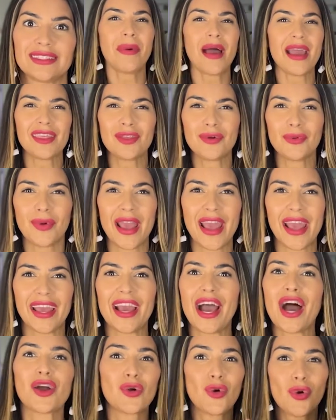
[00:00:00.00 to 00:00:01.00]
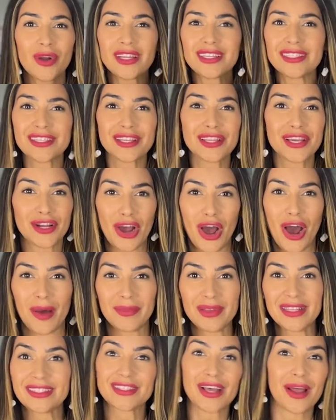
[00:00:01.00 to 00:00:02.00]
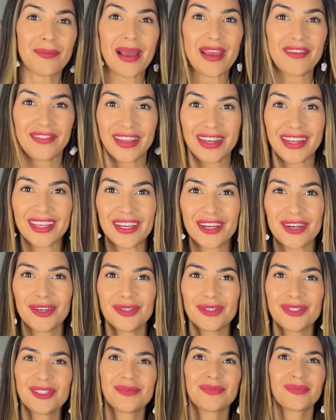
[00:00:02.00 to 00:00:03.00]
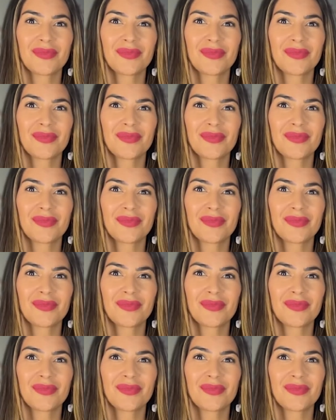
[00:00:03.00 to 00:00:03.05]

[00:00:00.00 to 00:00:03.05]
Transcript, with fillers: By the way, according to the comments on my videos,